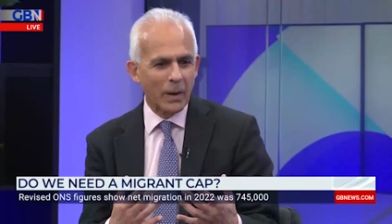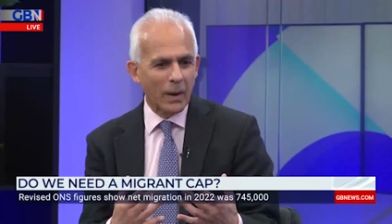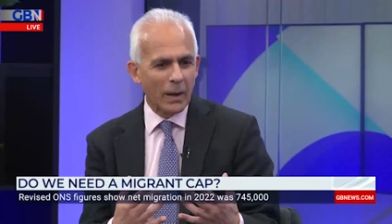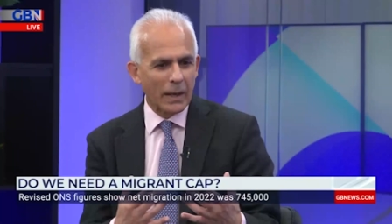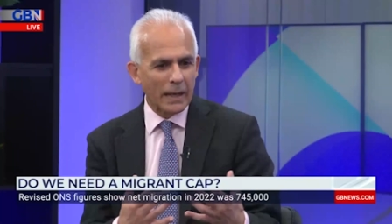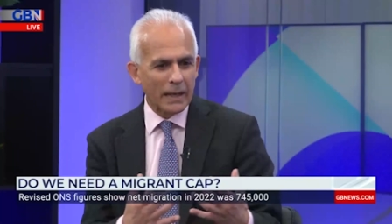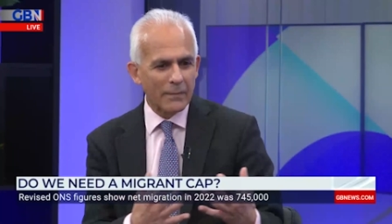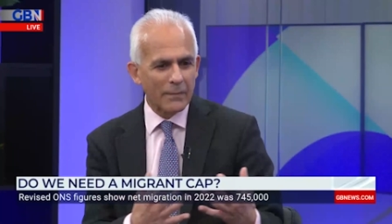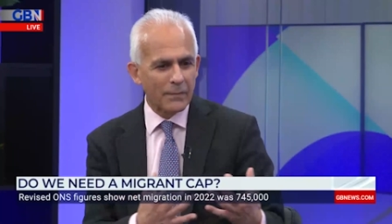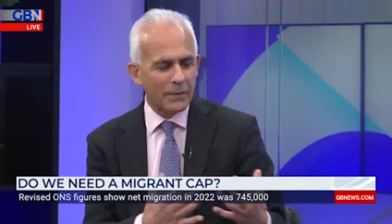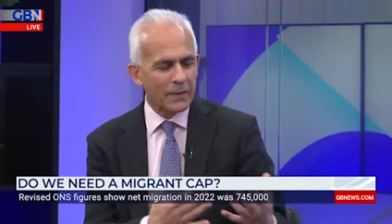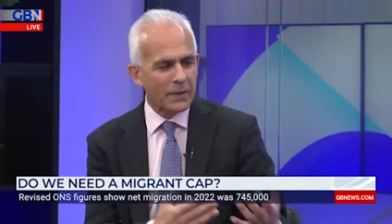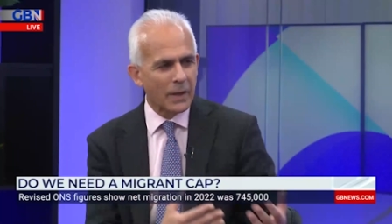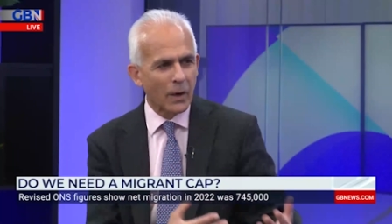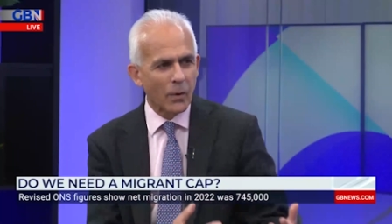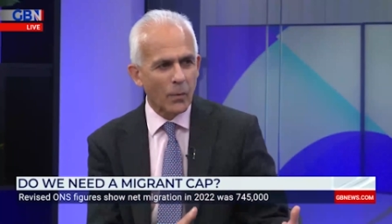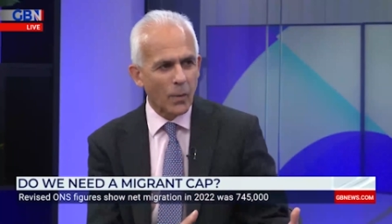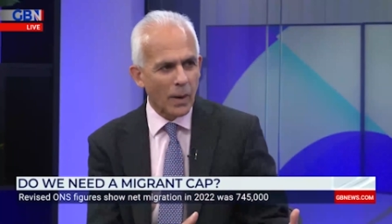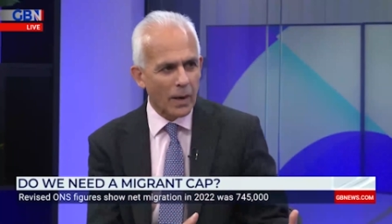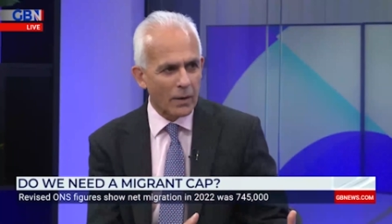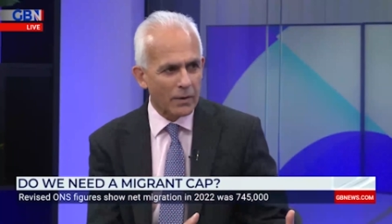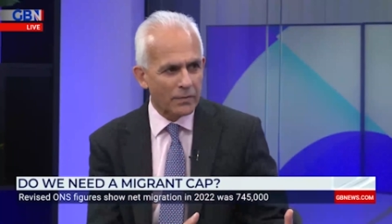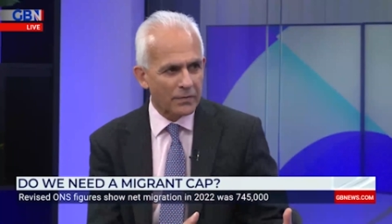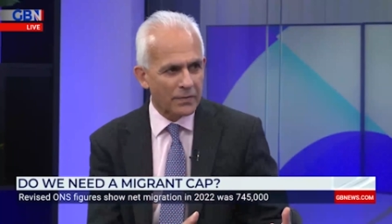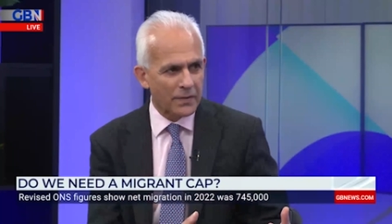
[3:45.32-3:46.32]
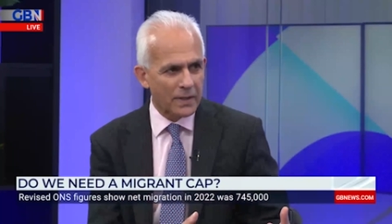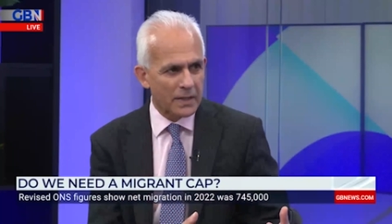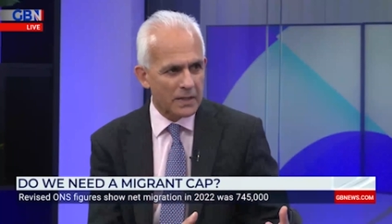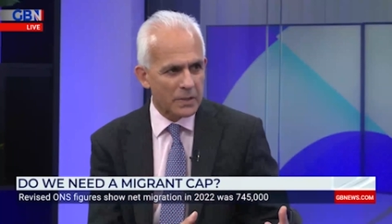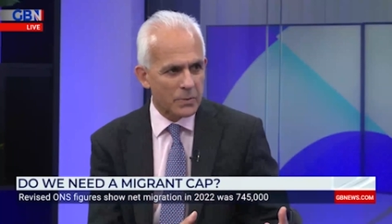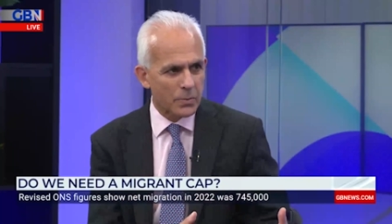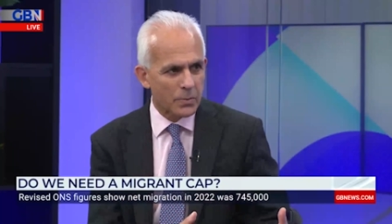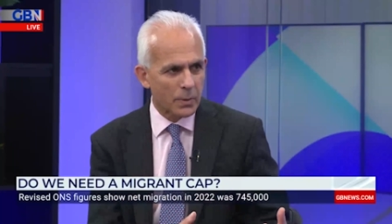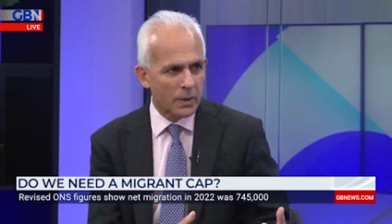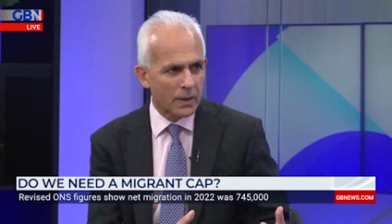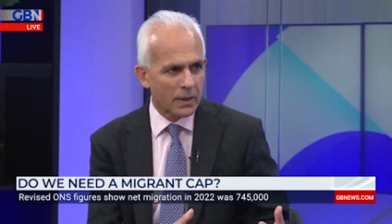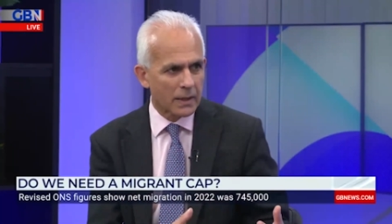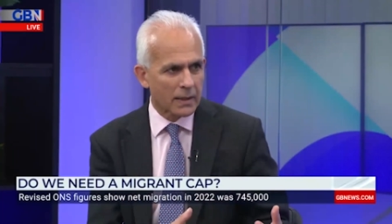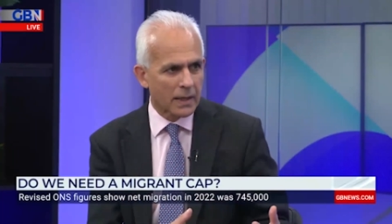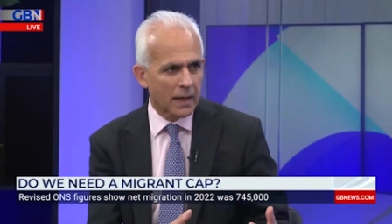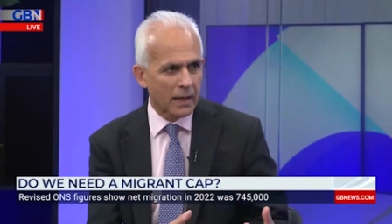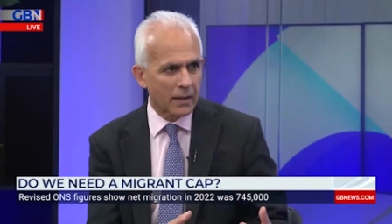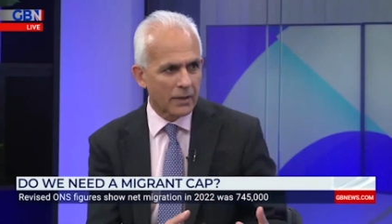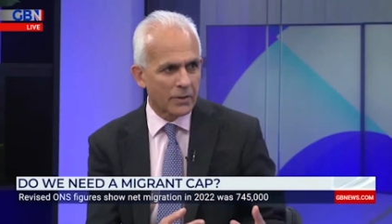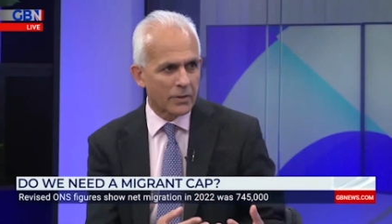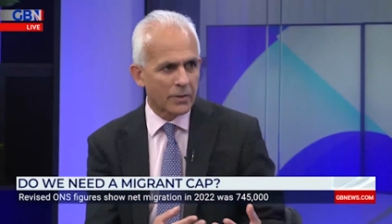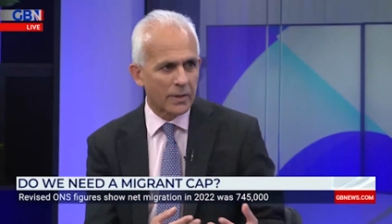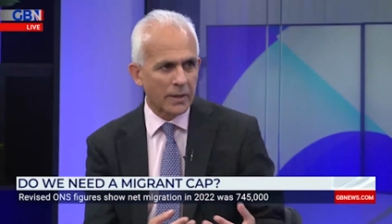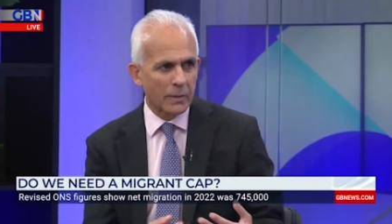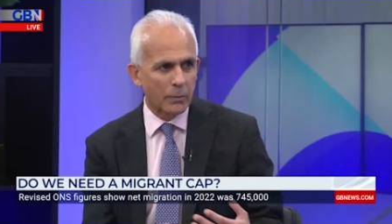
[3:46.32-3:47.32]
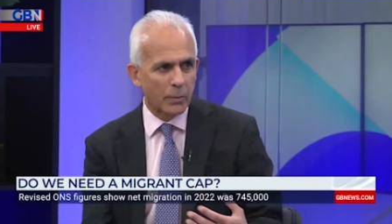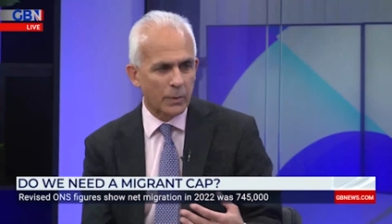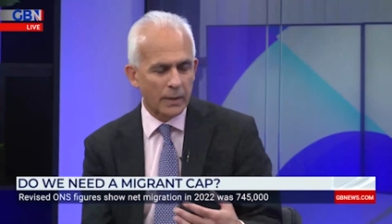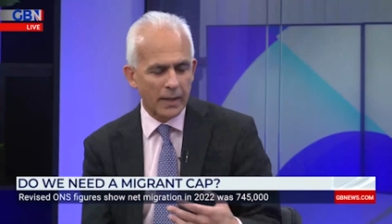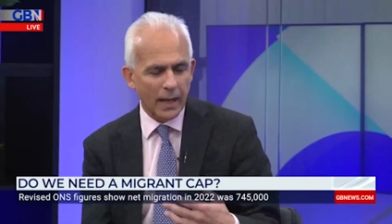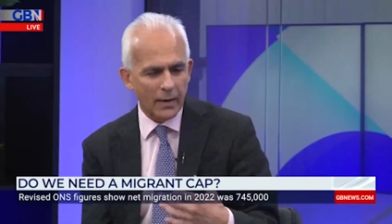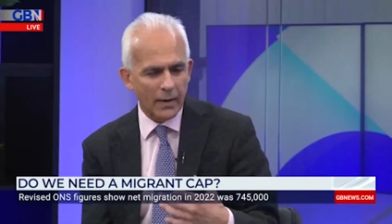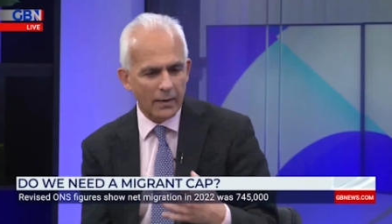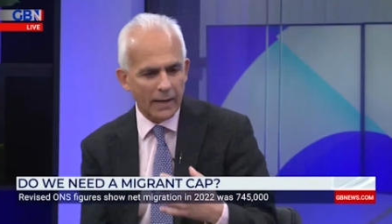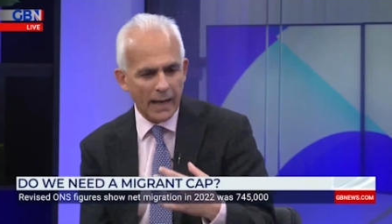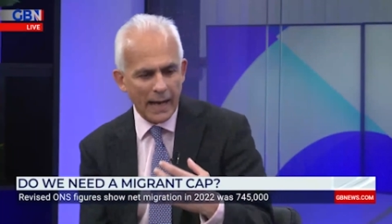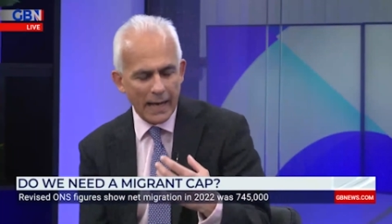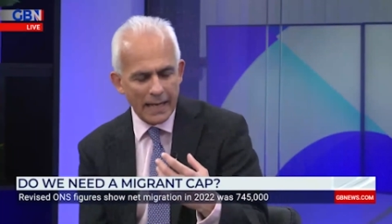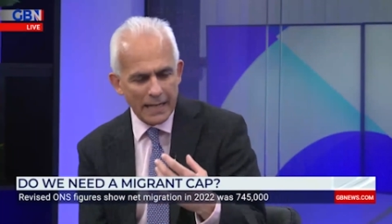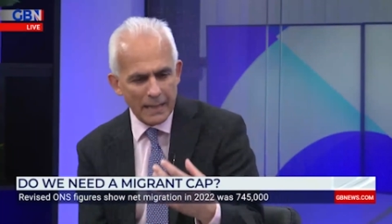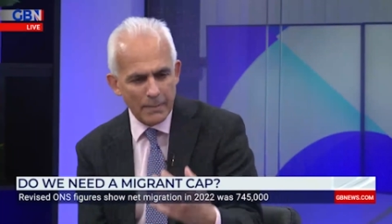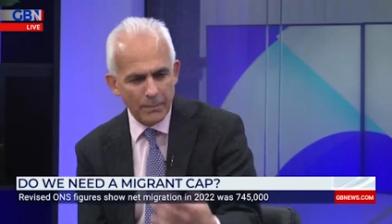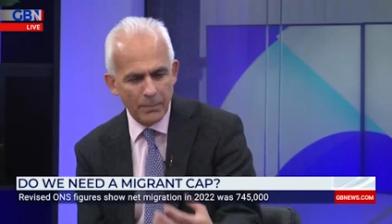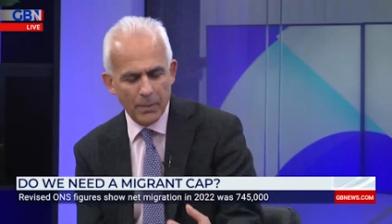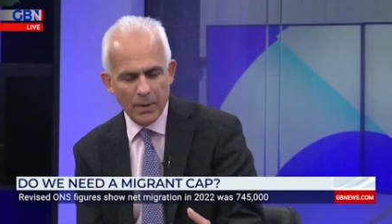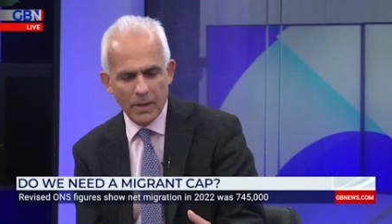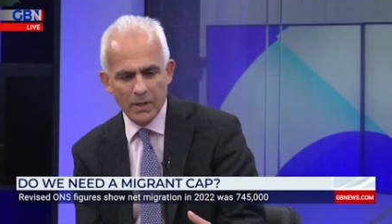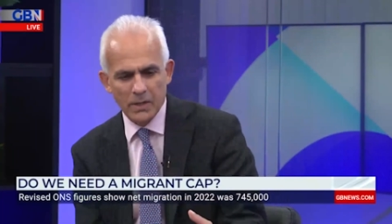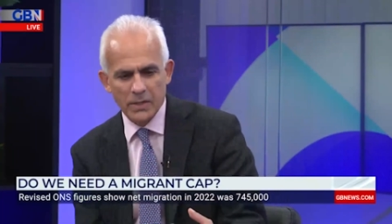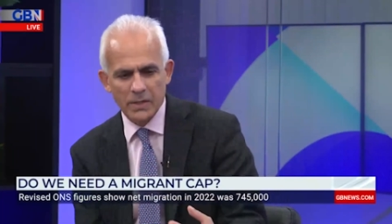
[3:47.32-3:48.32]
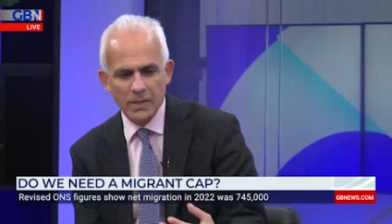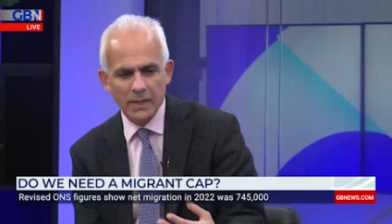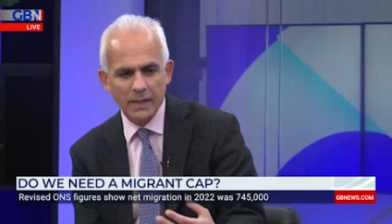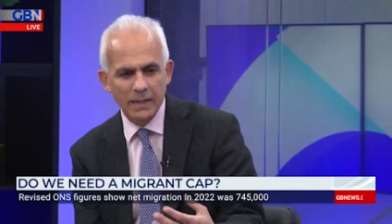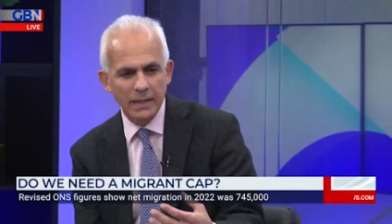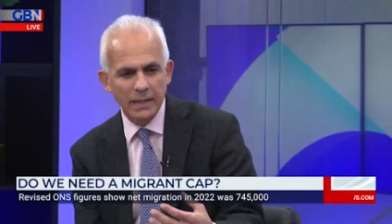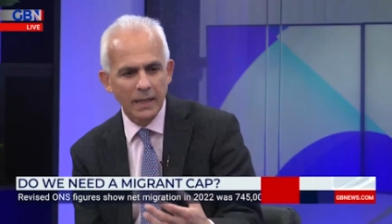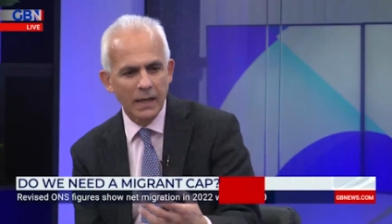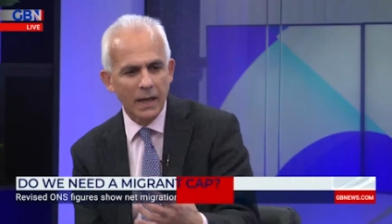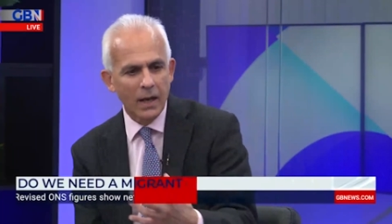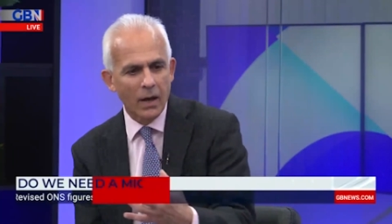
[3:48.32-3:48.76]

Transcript: even though we're a first world country, without any pressure